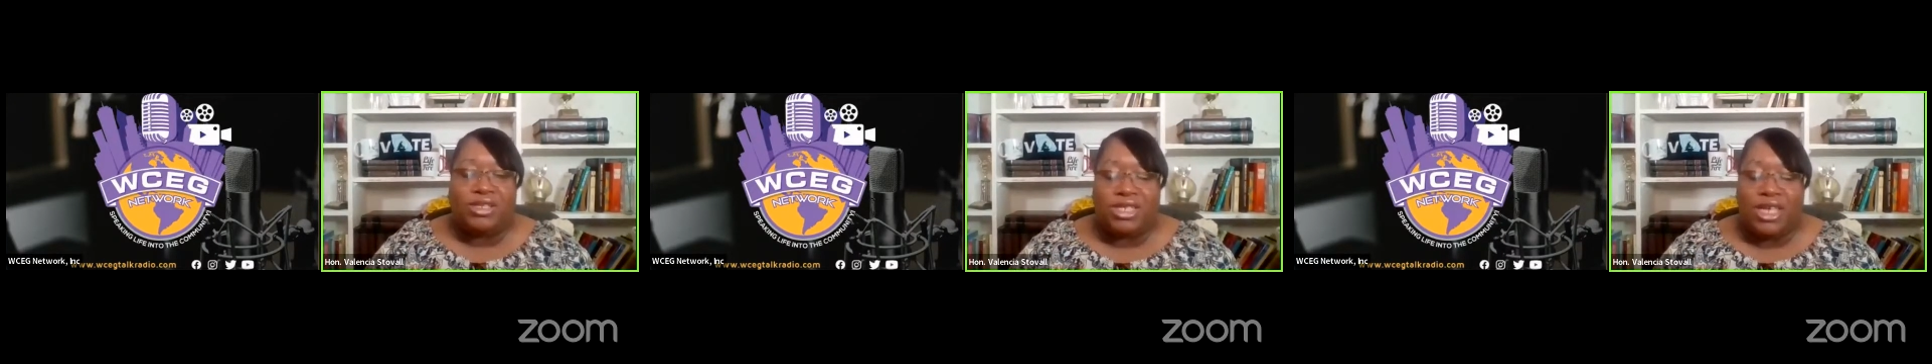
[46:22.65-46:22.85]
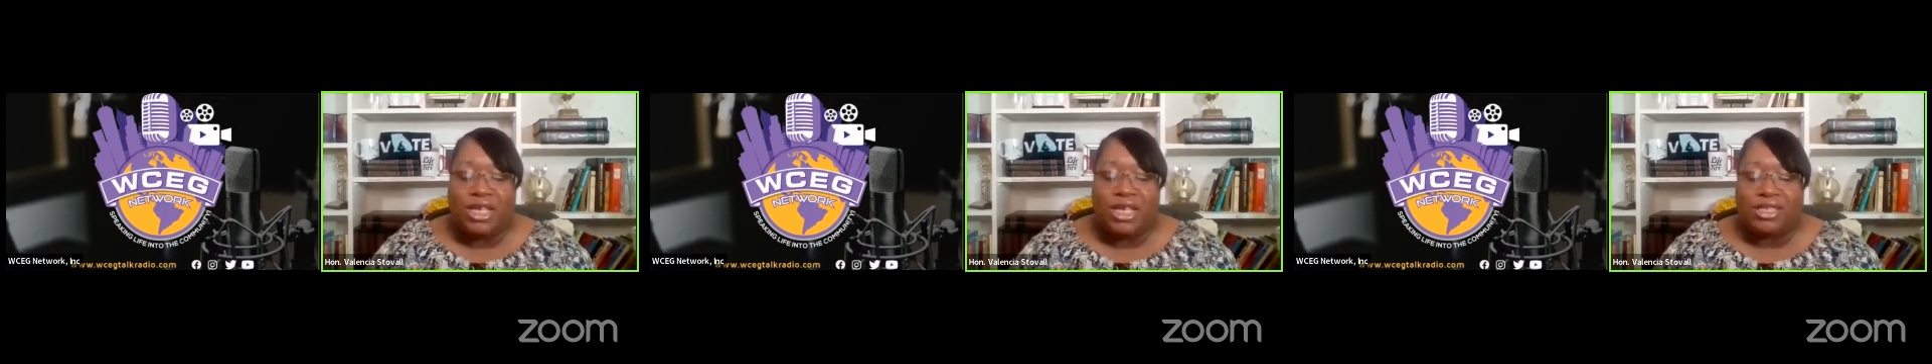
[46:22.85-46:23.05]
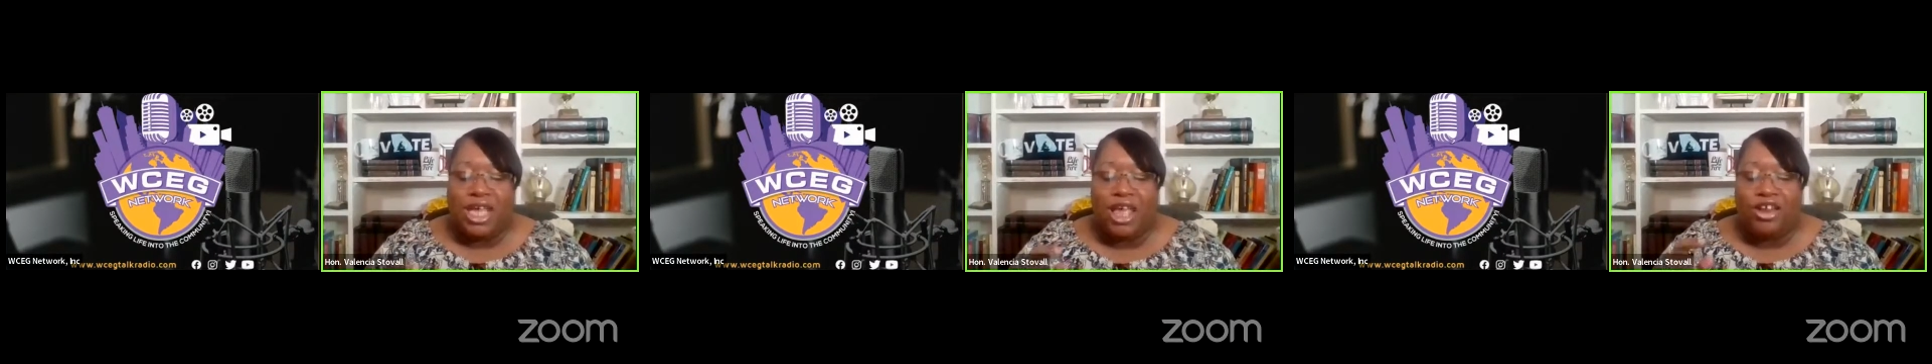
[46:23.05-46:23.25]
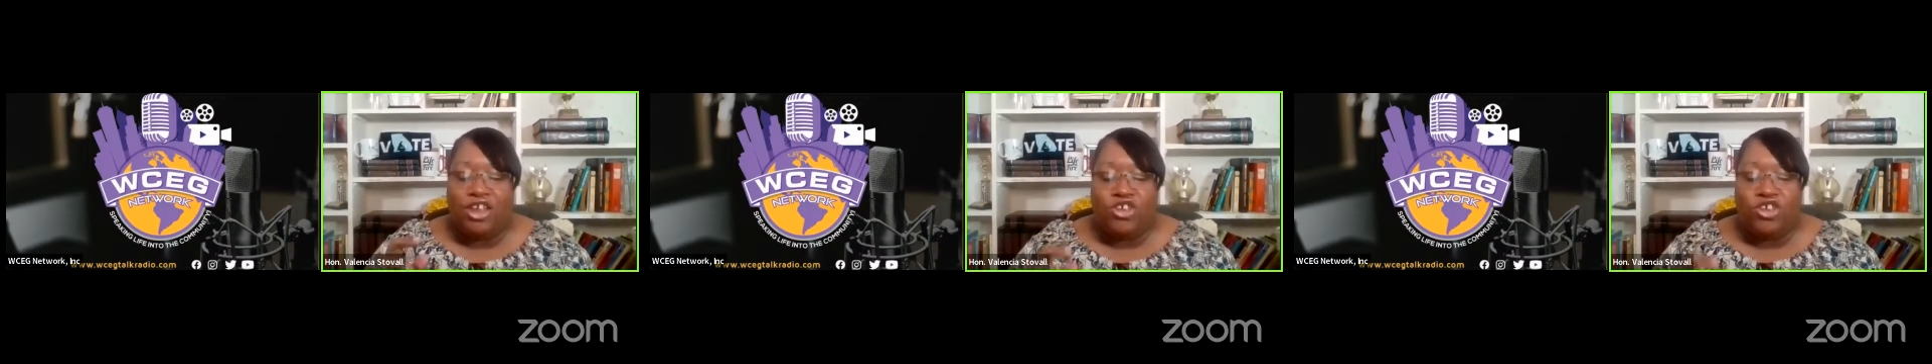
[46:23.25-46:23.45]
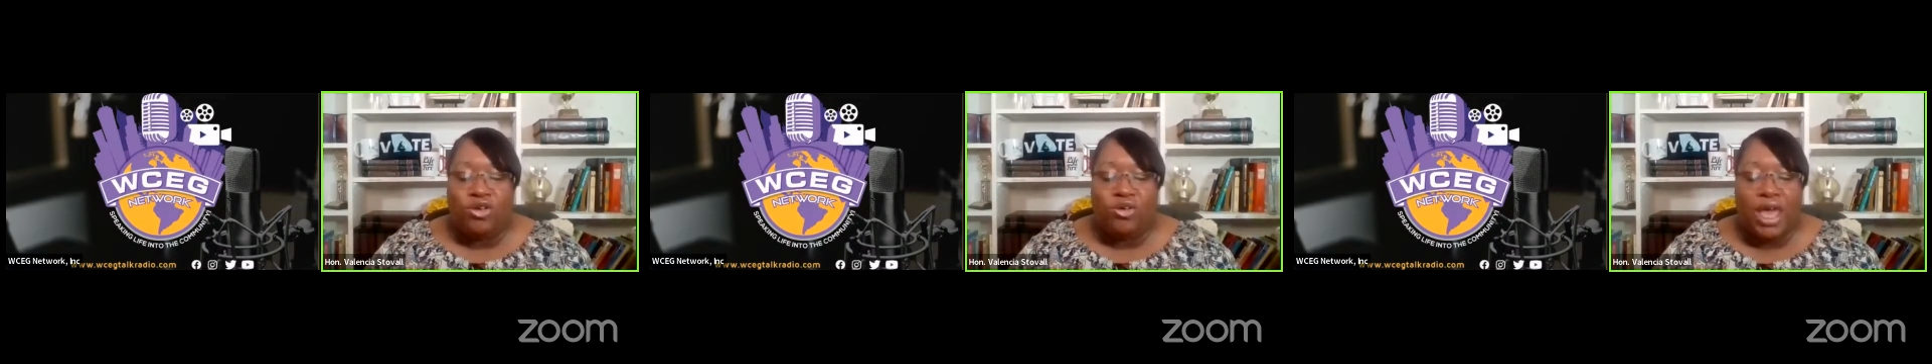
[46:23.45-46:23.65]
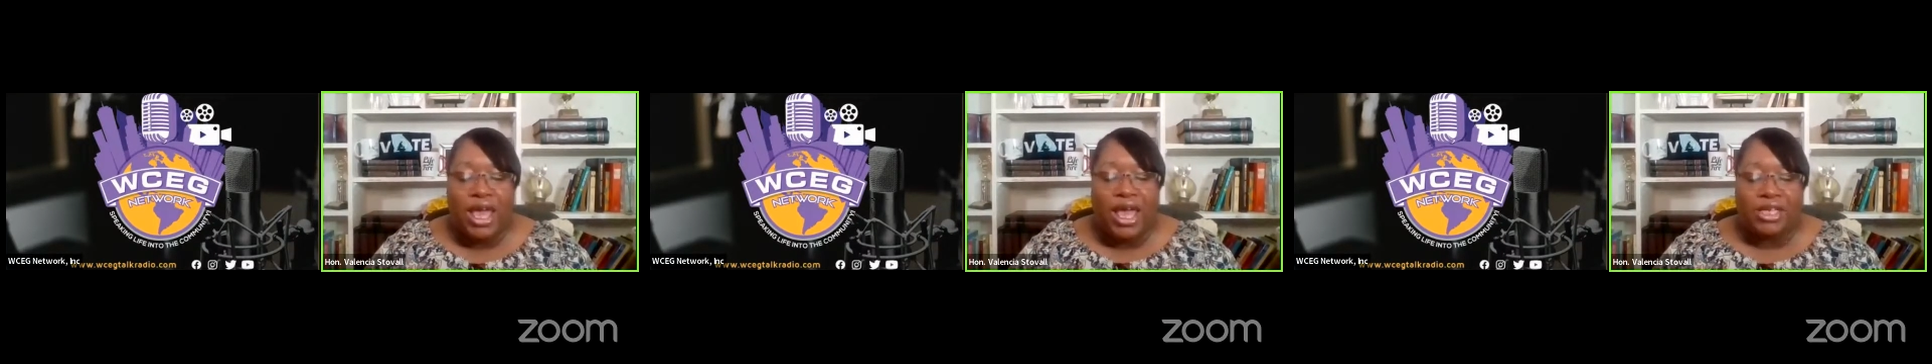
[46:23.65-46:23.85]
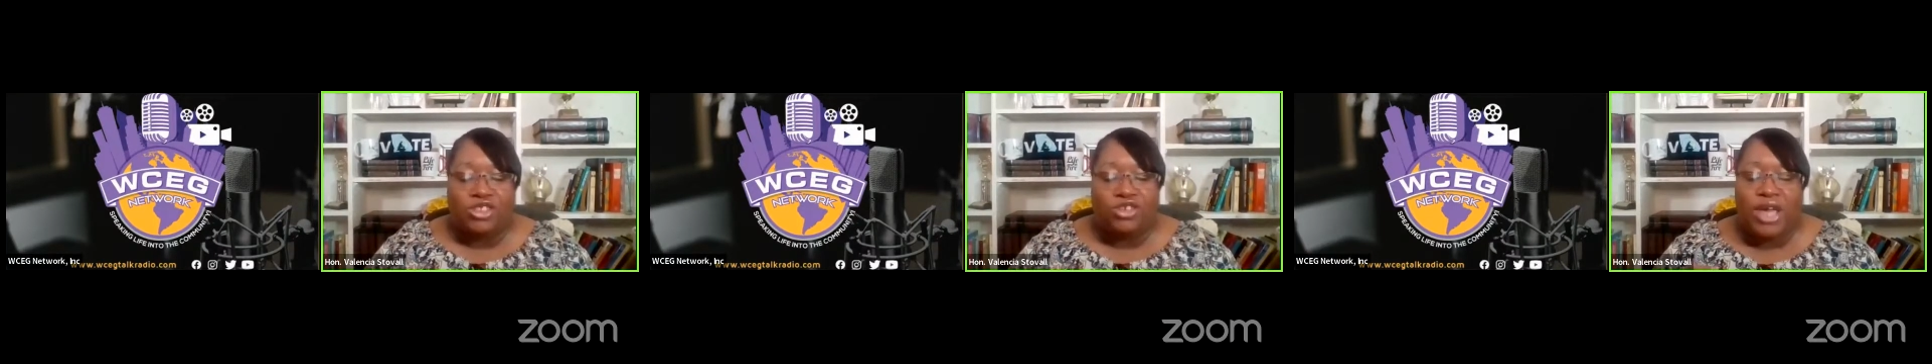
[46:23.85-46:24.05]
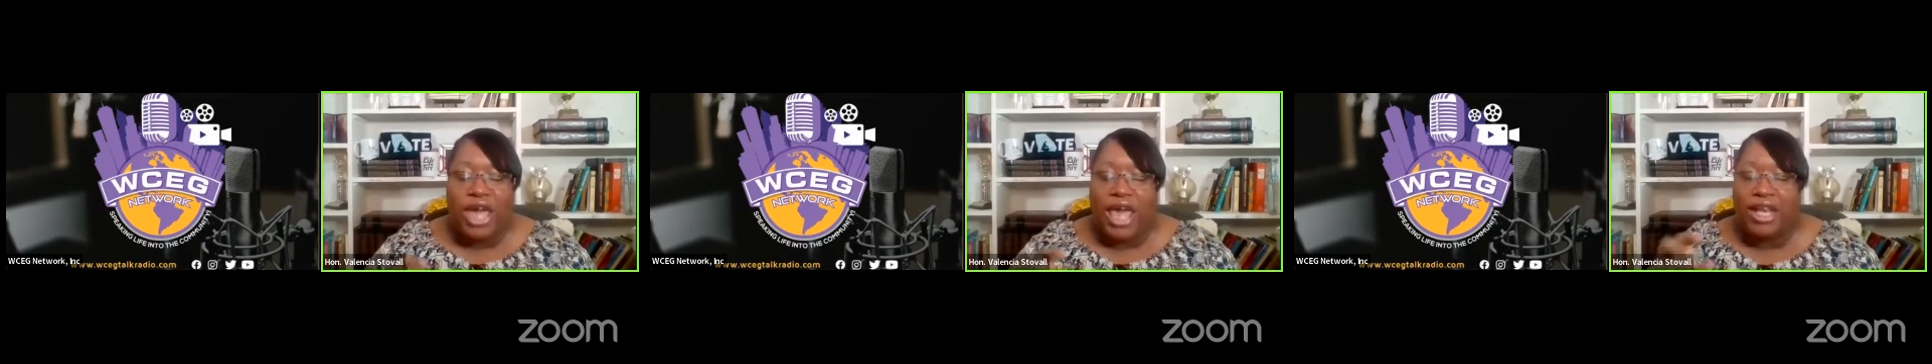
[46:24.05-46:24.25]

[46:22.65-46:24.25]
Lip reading: says that the U.S.,